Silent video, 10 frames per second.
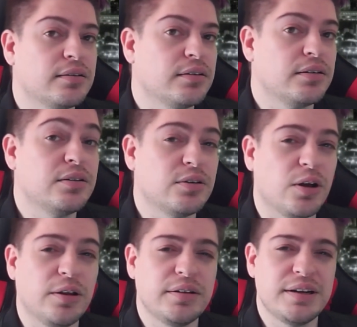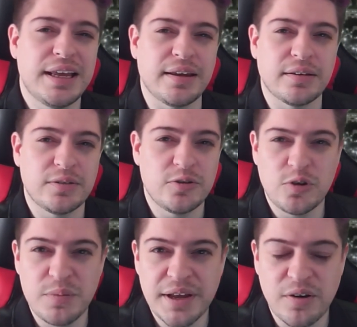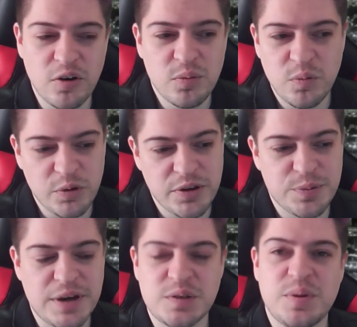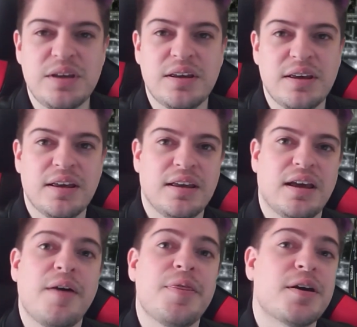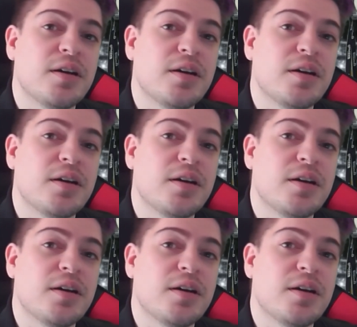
you know, call it a day. And you go back home with your recipe, and they're